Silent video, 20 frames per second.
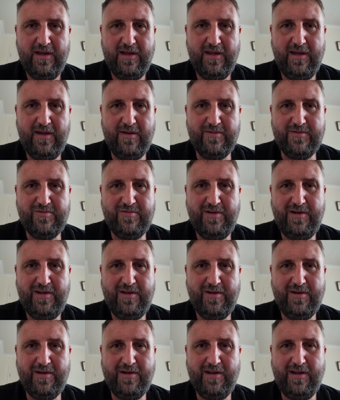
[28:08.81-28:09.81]
It was really
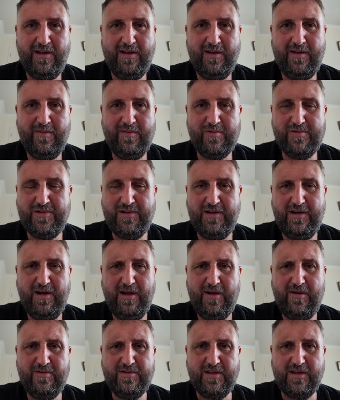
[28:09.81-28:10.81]
good. There was
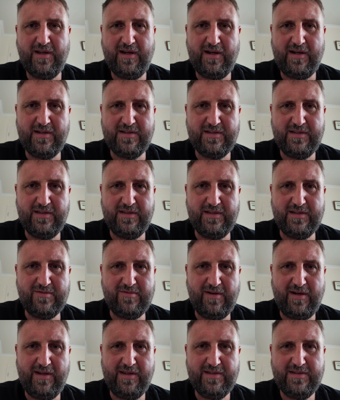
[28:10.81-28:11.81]
loads of cars in this
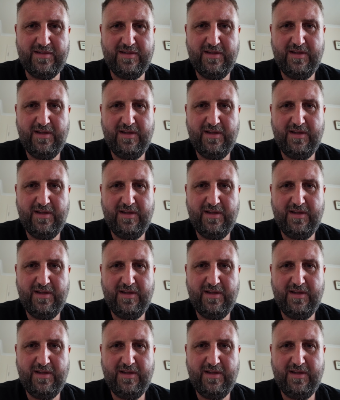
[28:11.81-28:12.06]
race.